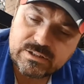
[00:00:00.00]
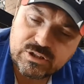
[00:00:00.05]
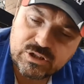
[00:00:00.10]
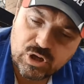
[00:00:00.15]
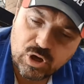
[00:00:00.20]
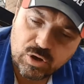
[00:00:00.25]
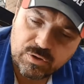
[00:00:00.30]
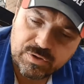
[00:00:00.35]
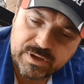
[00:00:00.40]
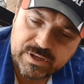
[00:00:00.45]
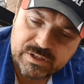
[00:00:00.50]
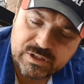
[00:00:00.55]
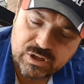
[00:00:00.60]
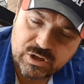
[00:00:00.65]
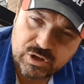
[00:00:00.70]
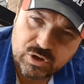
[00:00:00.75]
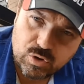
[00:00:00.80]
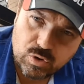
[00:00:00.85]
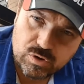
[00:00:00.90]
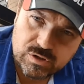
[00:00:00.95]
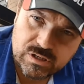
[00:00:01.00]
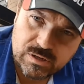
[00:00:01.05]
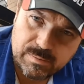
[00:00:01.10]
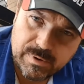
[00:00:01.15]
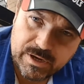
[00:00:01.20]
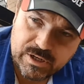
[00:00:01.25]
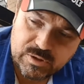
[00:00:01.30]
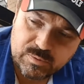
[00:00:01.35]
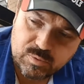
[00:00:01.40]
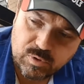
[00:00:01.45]
Don't think it's going to cause any
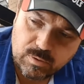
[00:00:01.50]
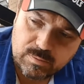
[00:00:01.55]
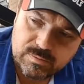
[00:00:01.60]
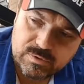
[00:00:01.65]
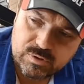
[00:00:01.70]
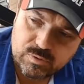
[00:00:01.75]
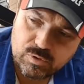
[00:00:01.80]
major problems.